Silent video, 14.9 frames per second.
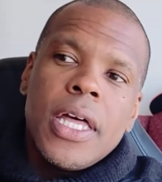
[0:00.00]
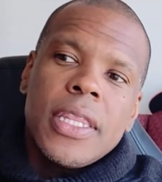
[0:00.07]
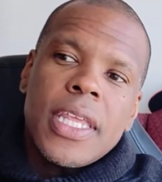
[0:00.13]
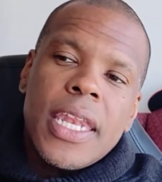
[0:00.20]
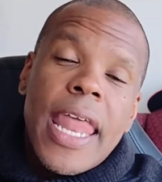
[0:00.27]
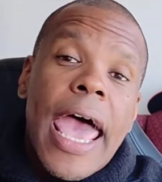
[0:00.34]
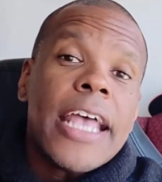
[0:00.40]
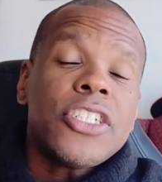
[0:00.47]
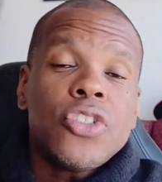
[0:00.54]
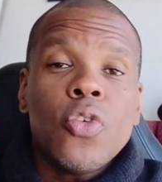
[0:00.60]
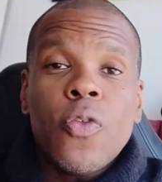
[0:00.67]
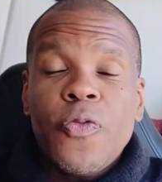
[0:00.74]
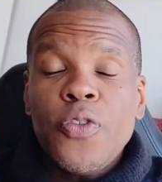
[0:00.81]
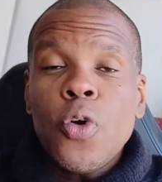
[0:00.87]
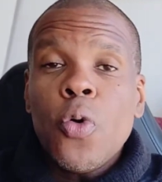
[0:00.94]
The
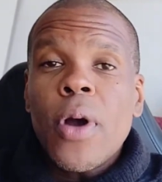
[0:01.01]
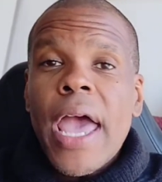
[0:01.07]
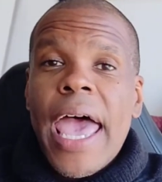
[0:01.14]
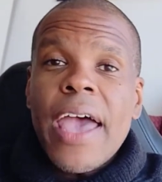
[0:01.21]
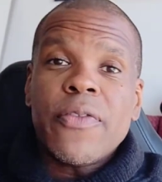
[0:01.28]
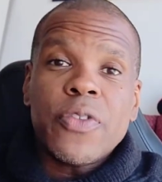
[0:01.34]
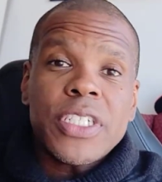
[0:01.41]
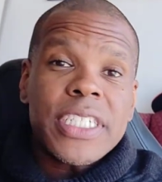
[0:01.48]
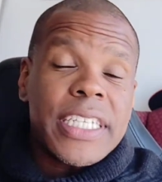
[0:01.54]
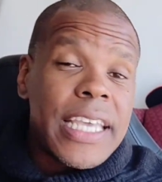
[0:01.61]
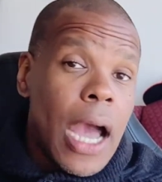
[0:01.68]
national fuel average